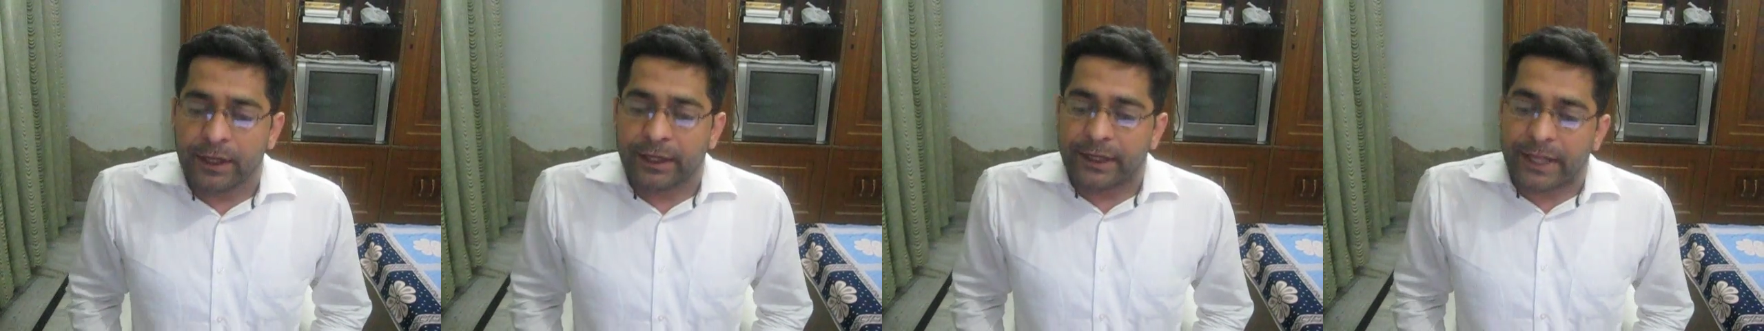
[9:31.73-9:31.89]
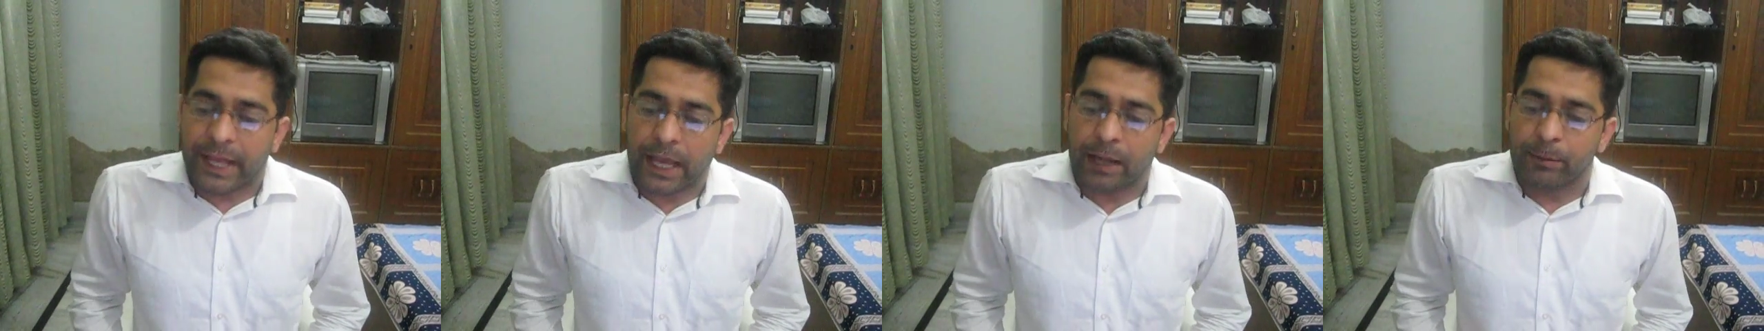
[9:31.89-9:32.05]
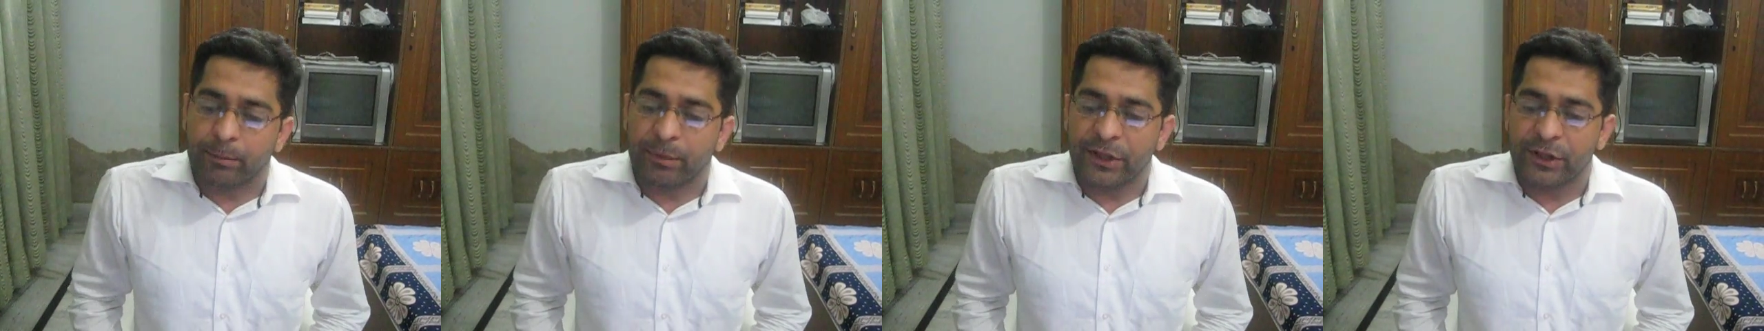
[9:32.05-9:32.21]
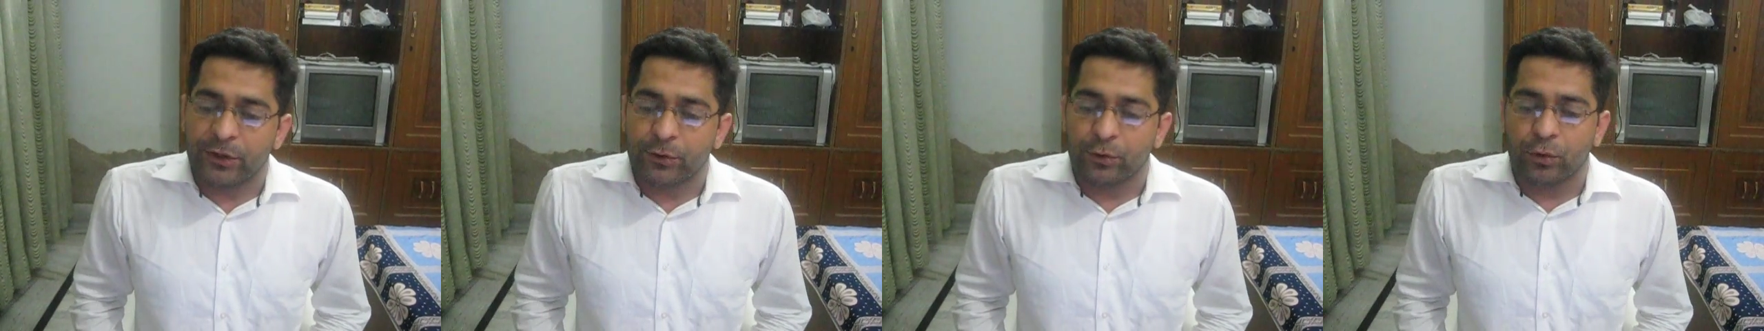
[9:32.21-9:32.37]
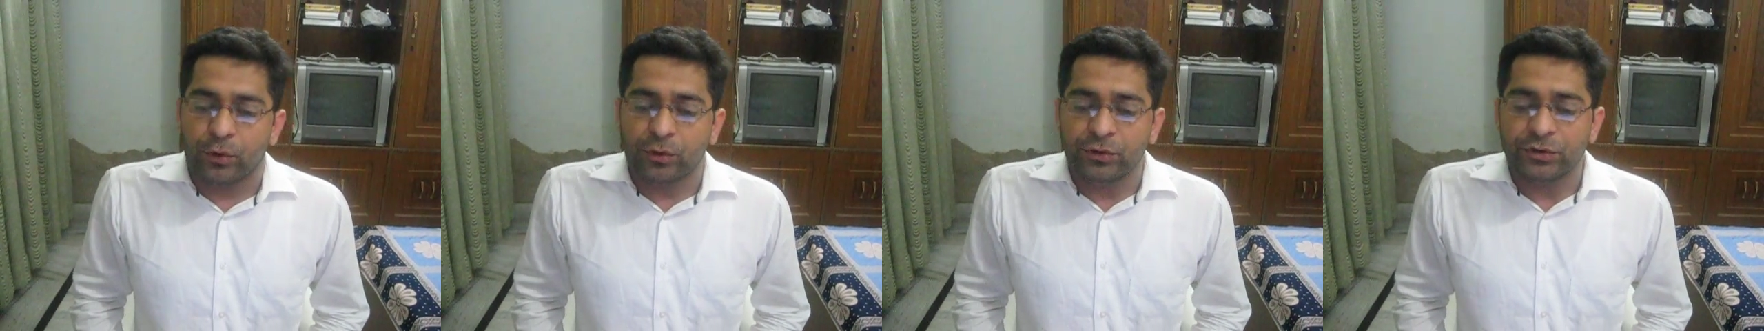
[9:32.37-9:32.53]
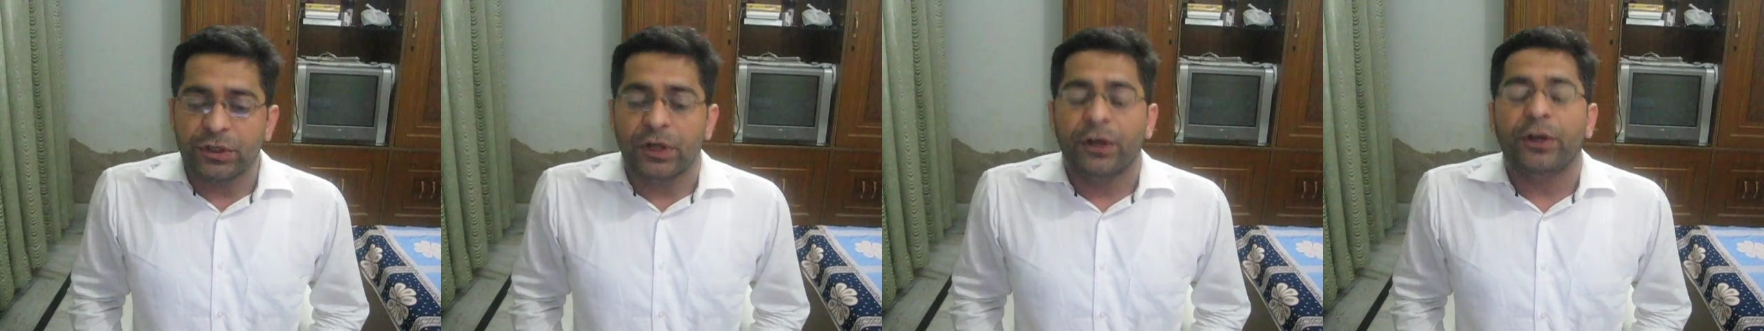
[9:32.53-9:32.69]
can be
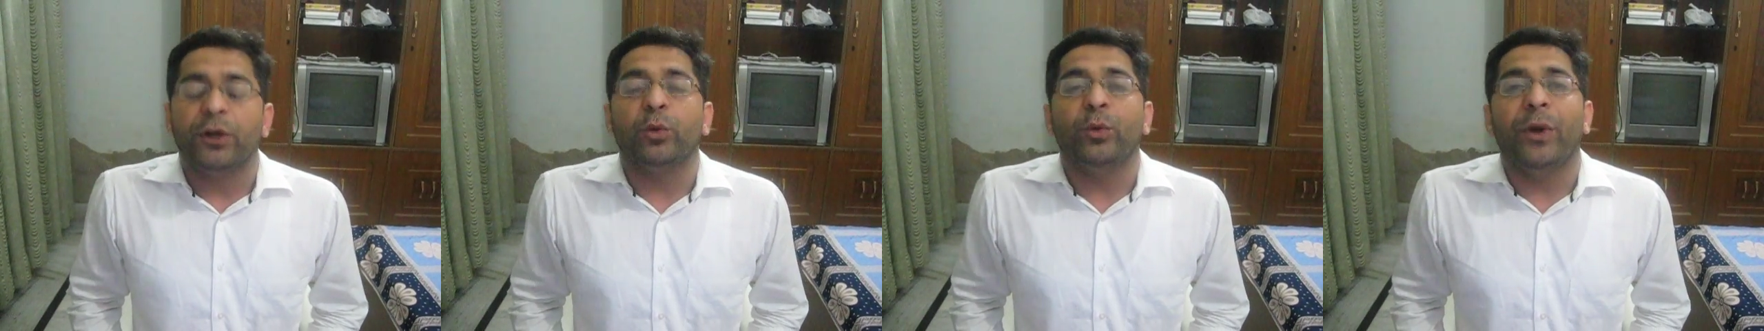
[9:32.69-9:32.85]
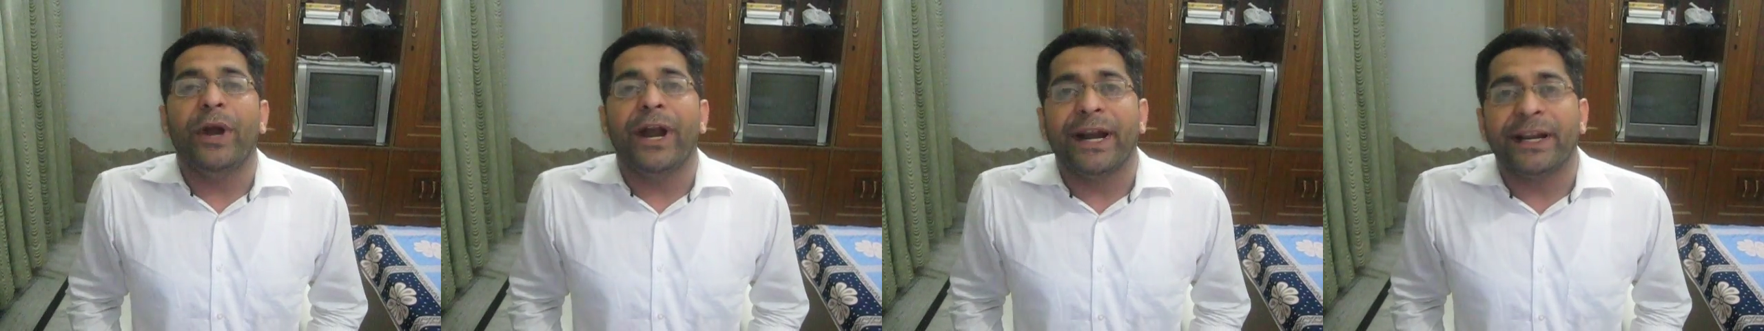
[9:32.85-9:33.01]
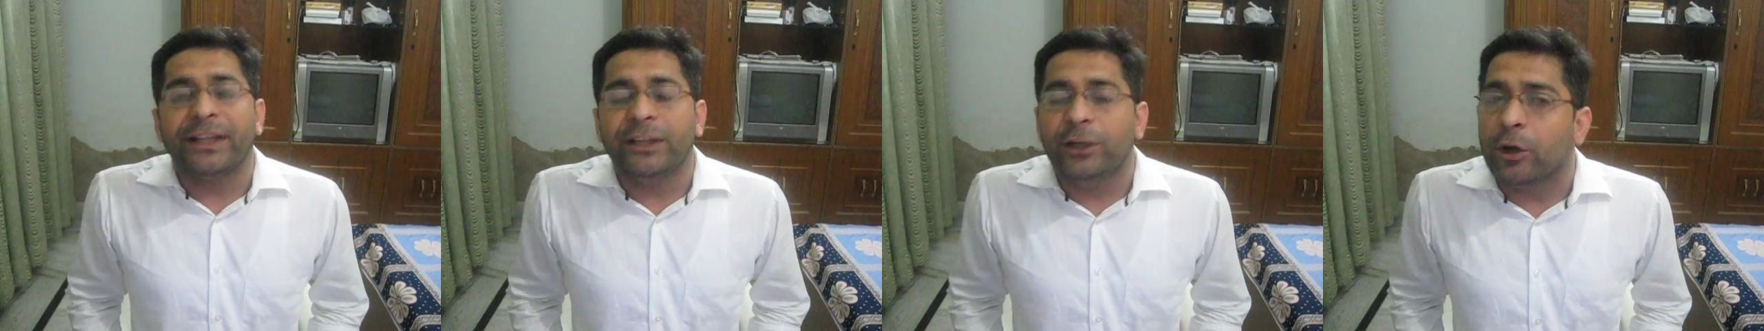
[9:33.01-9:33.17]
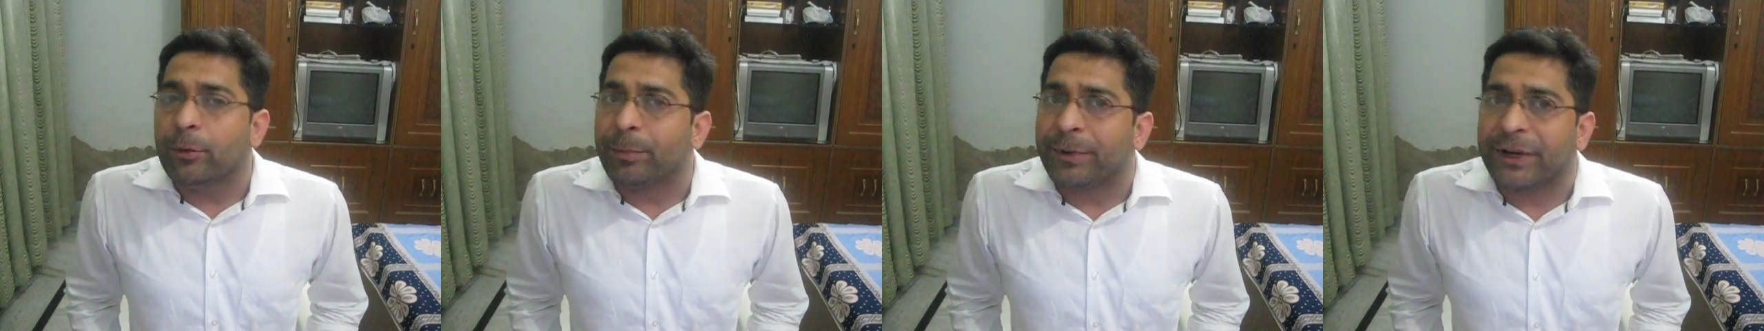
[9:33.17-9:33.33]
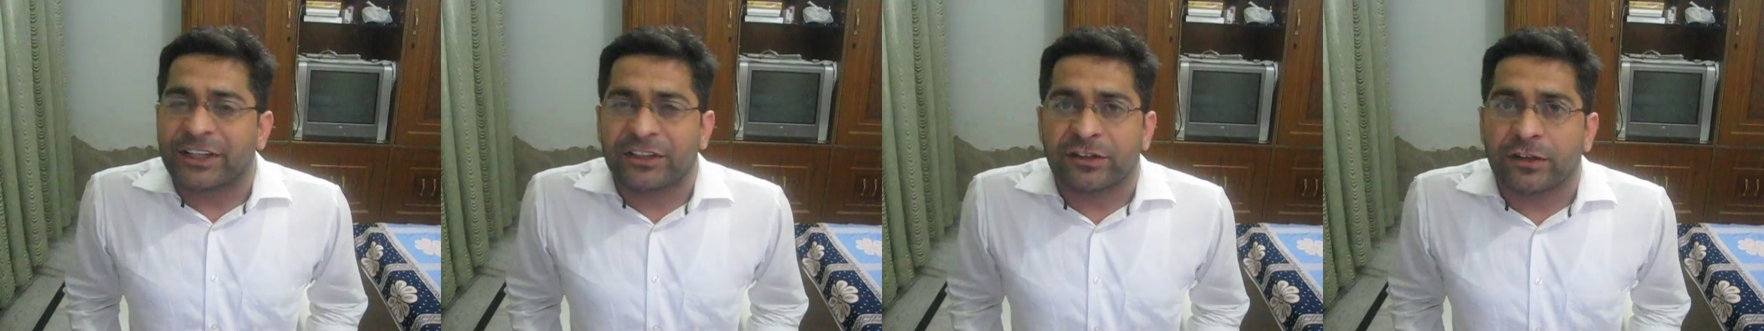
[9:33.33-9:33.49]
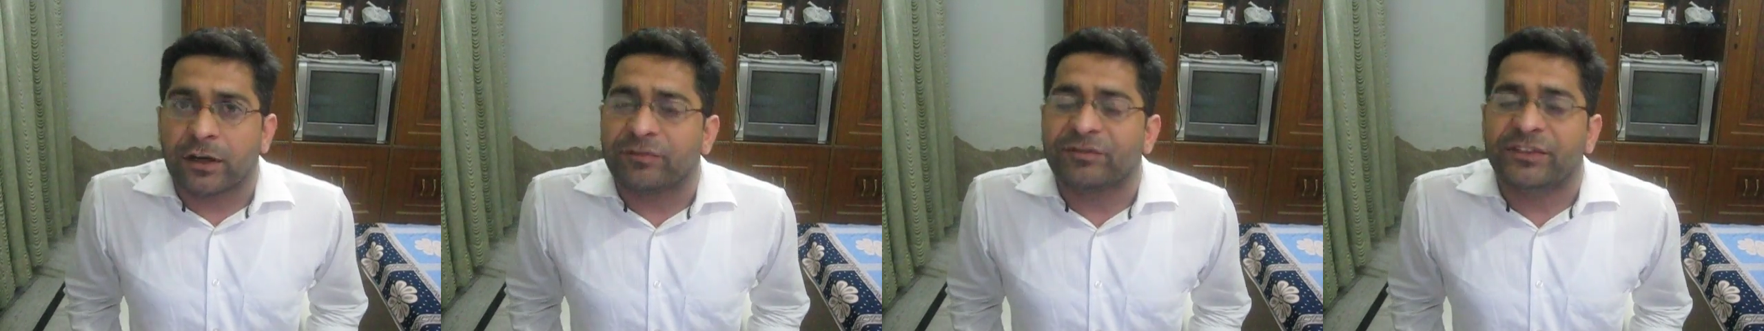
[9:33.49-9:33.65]
used to aid the
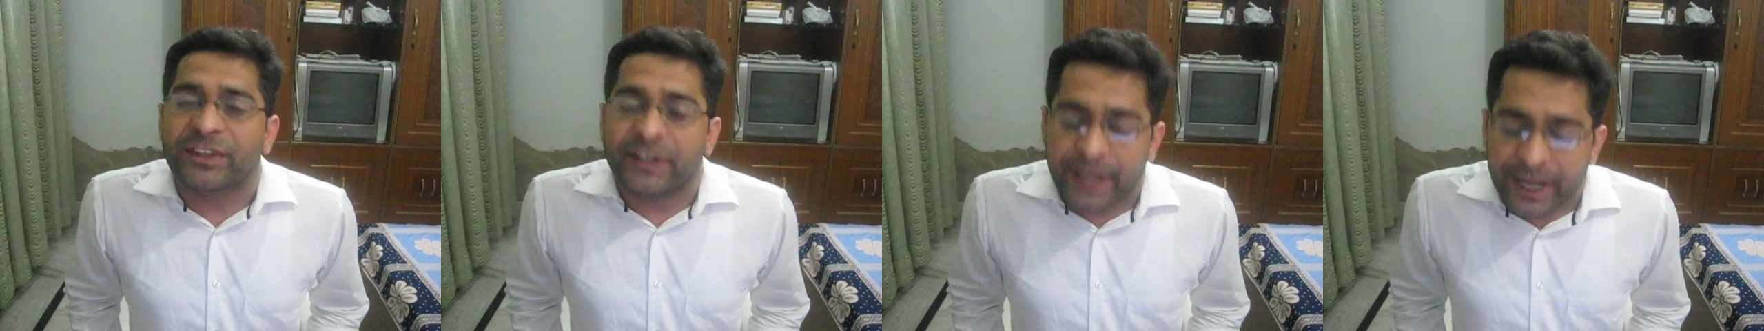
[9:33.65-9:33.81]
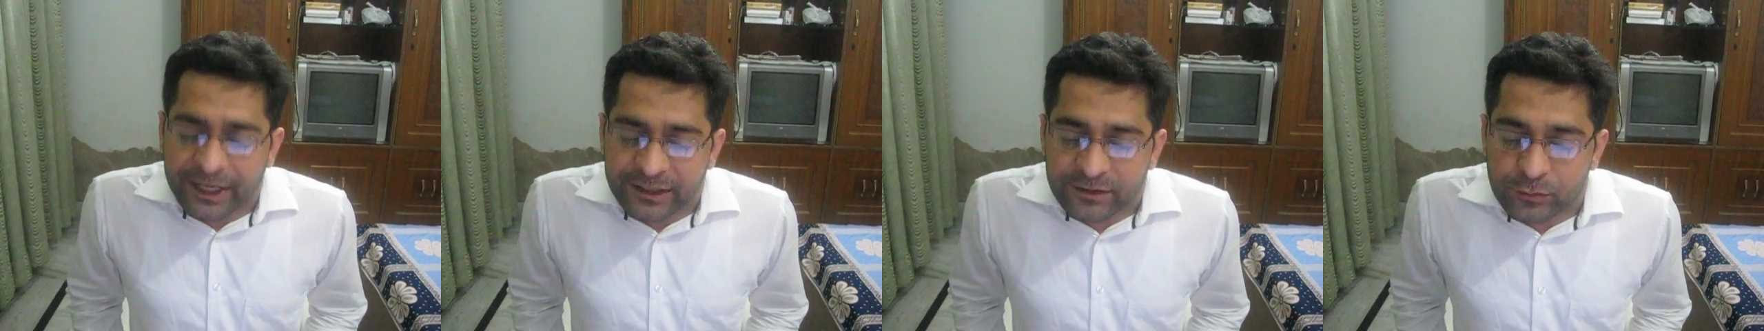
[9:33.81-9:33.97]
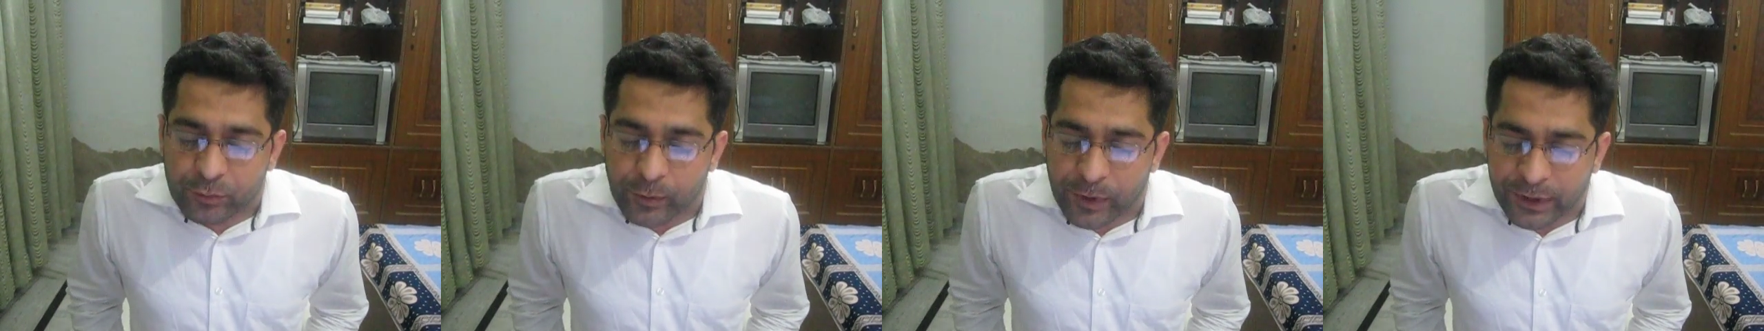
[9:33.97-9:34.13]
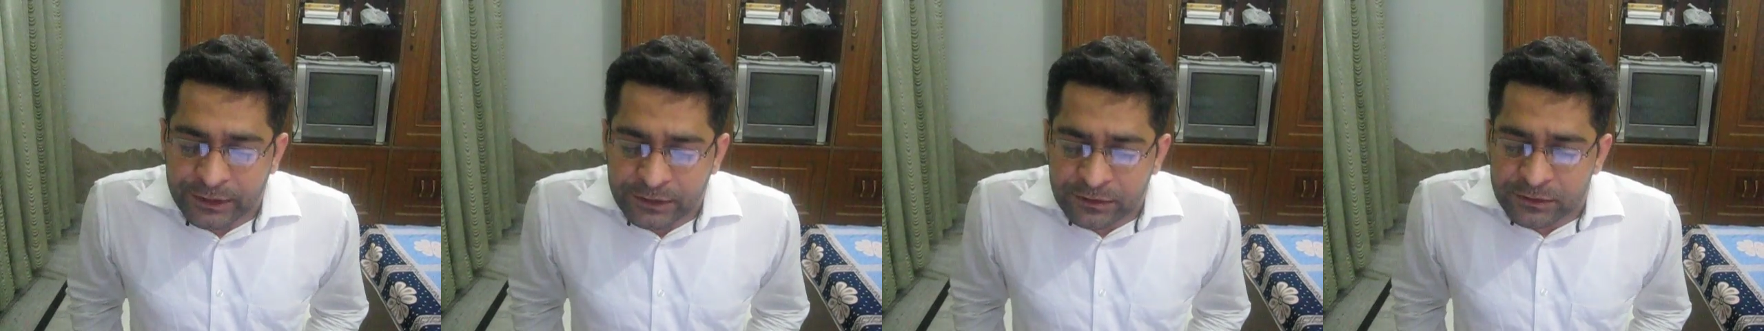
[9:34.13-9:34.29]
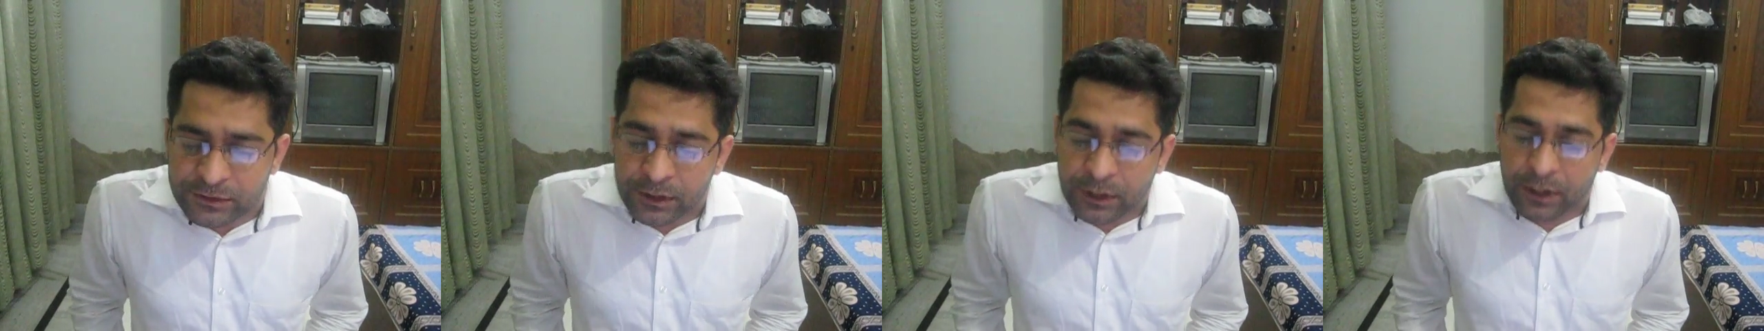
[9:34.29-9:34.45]
operation of the next ones,